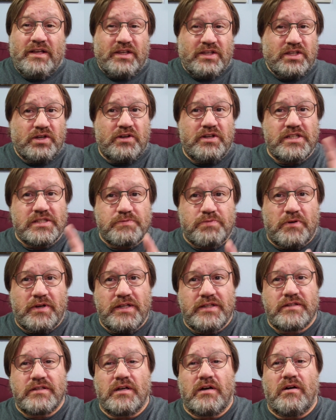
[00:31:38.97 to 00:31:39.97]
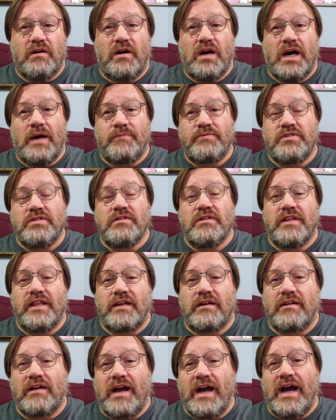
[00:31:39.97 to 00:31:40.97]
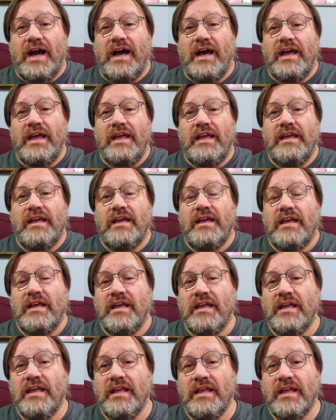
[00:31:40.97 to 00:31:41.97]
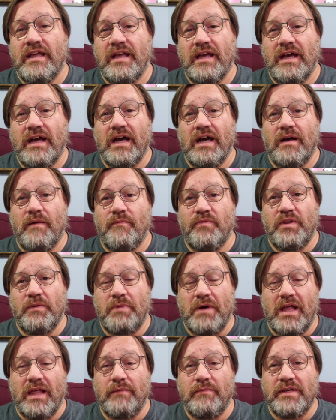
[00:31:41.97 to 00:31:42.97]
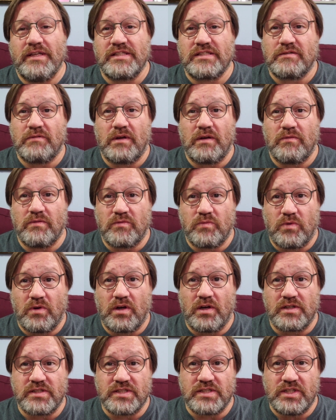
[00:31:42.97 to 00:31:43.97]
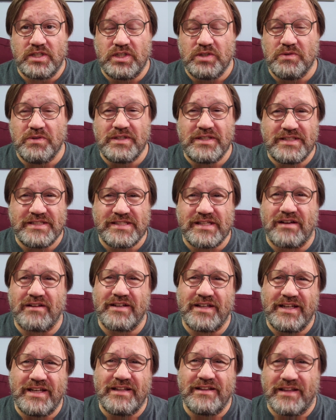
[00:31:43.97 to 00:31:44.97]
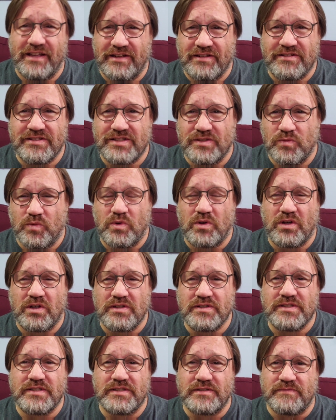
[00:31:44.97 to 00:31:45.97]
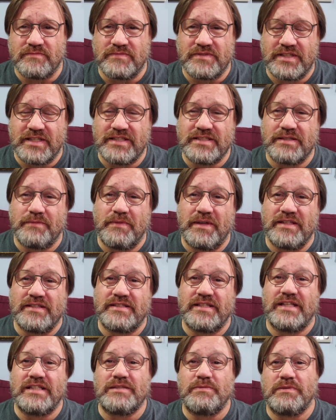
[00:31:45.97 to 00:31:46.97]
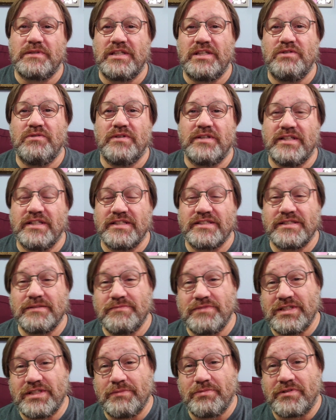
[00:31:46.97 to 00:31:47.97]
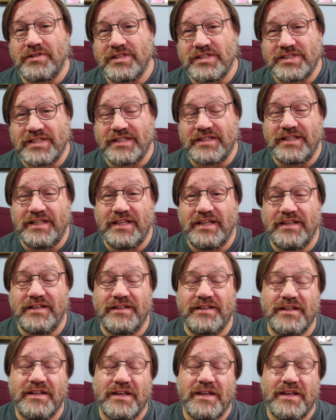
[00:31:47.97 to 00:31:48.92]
Curious point though, up to the letter I, the Polybia square would work. So you would start getting letters and words and things that made sense, but then you would get some gibberish at the end,